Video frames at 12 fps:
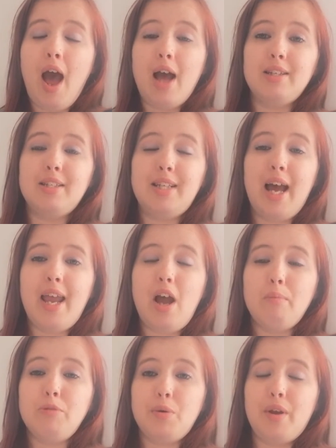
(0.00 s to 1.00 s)
And today
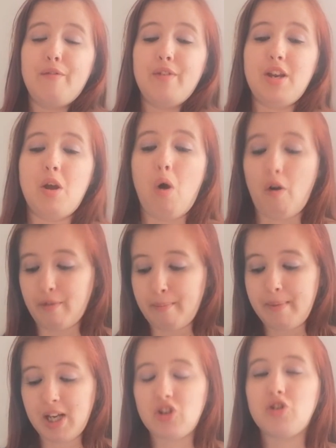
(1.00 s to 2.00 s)
I'm doing a video of a
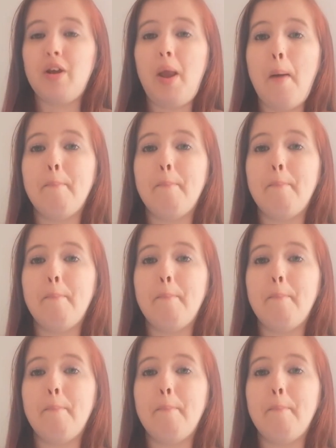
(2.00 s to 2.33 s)
mystery